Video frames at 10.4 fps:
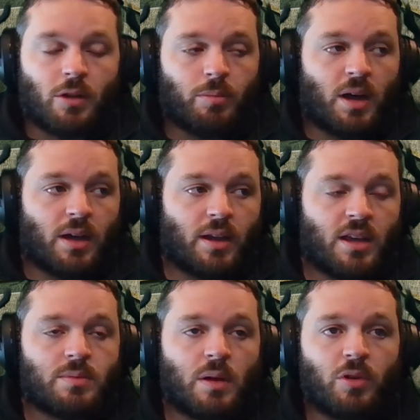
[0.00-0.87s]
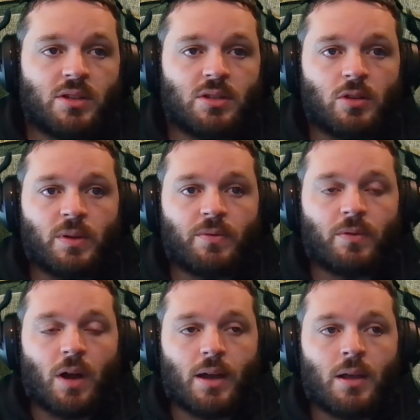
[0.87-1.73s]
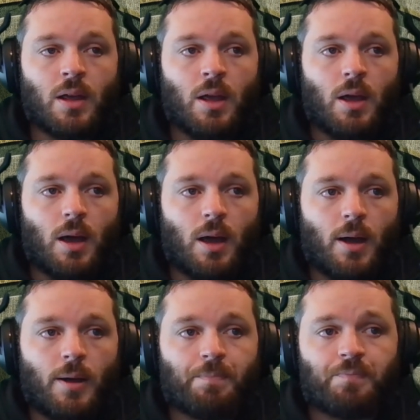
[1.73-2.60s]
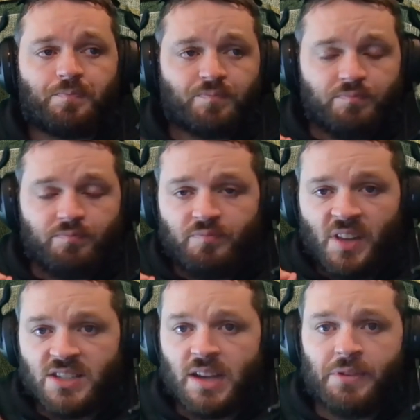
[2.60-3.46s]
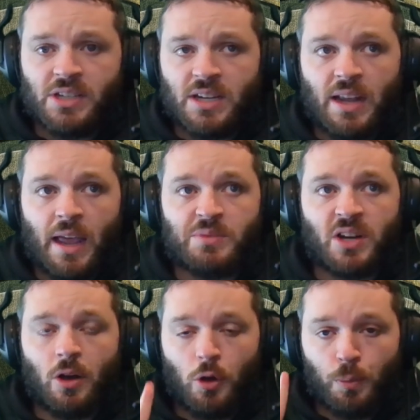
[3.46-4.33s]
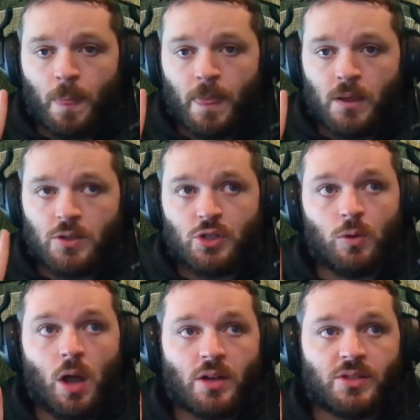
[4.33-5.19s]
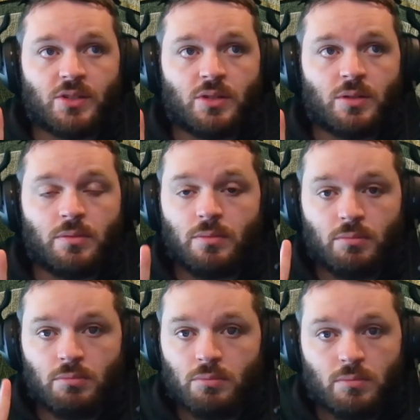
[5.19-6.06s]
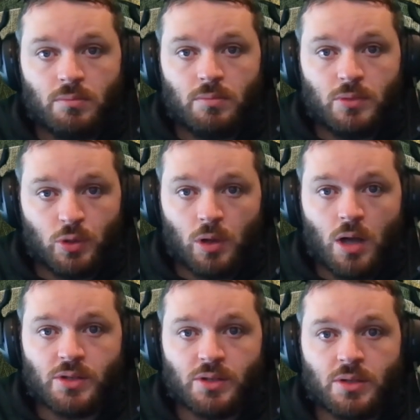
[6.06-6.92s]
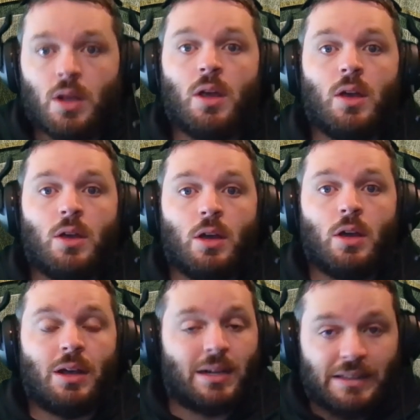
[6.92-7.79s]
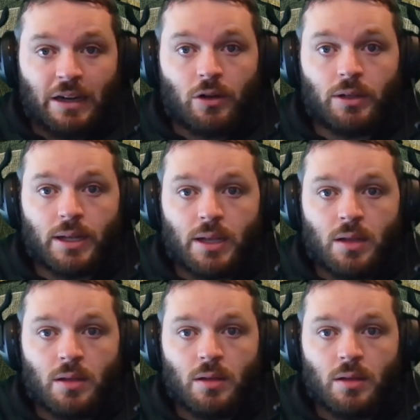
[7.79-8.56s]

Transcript: long podcast. My brain's a little bit fried. 17 games at home, 2 losses. 2 losses. Clearly,